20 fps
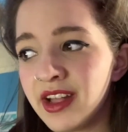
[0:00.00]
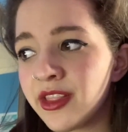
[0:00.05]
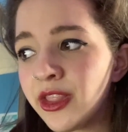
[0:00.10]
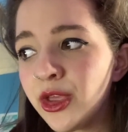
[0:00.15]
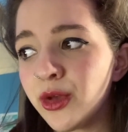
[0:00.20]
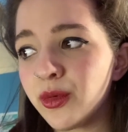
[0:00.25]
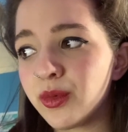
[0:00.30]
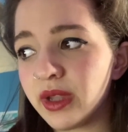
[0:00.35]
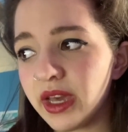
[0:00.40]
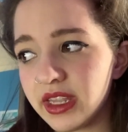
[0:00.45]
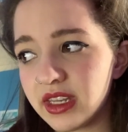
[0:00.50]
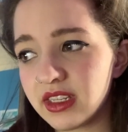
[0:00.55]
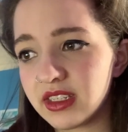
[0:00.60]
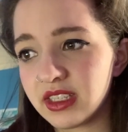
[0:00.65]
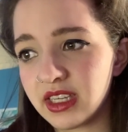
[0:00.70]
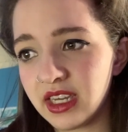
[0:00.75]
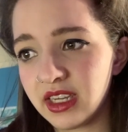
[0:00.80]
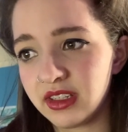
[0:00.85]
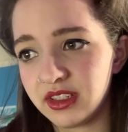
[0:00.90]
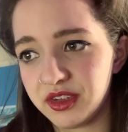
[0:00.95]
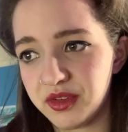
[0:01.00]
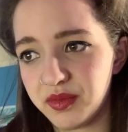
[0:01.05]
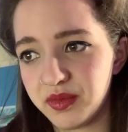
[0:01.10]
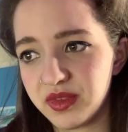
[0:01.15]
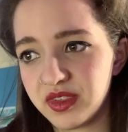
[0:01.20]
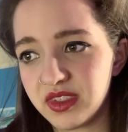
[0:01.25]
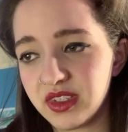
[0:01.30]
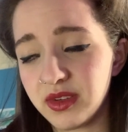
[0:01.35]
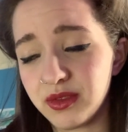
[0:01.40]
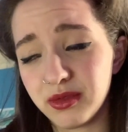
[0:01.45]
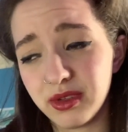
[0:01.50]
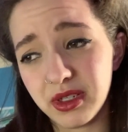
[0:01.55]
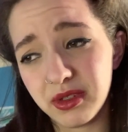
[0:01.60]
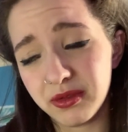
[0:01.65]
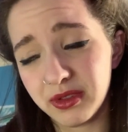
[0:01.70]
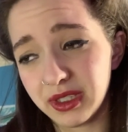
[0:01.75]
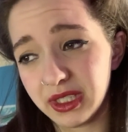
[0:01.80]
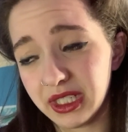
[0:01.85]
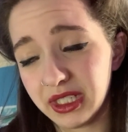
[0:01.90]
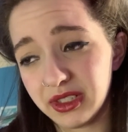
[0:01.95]
the United Kingdoms of
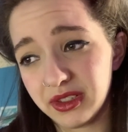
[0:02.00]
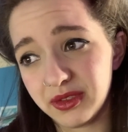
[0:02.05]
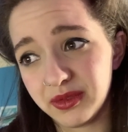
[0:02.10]
Renvalir.